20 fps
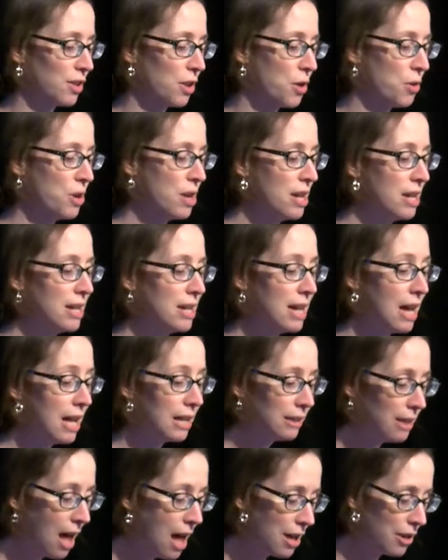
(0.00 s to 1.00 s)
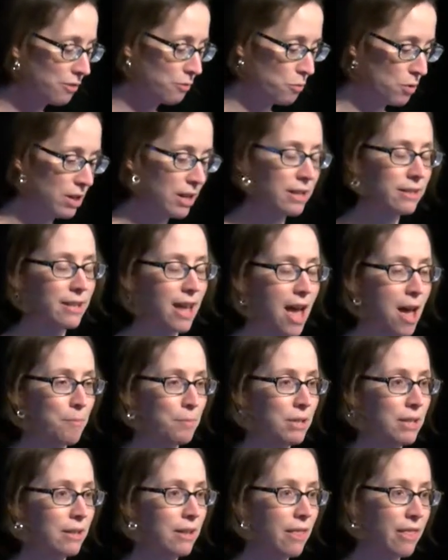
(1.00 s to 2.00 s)
So a lot of work has
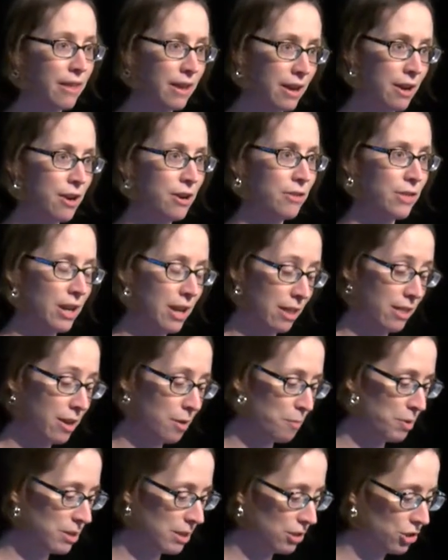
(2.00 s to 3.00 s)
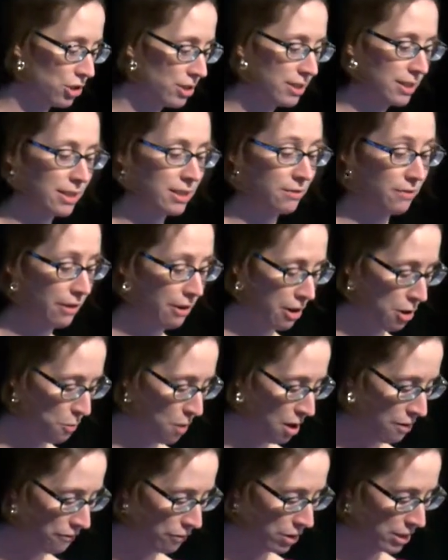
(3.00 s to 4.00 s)
happened there that I think positions us very
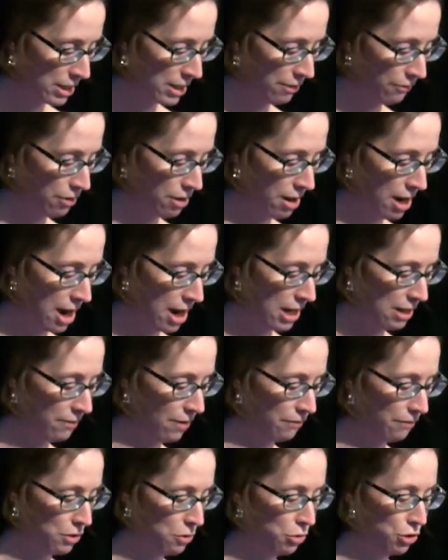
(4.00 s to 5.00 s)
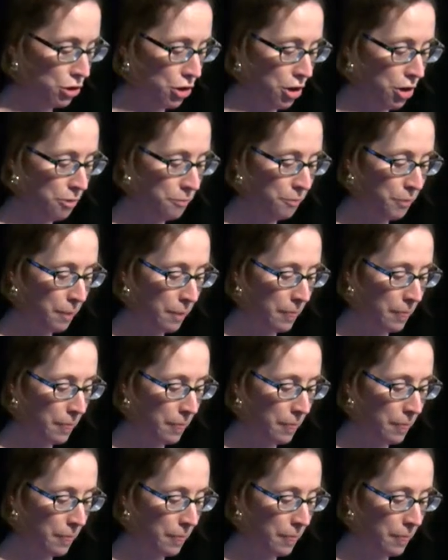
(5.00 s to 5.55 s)
well for a different kind of a future.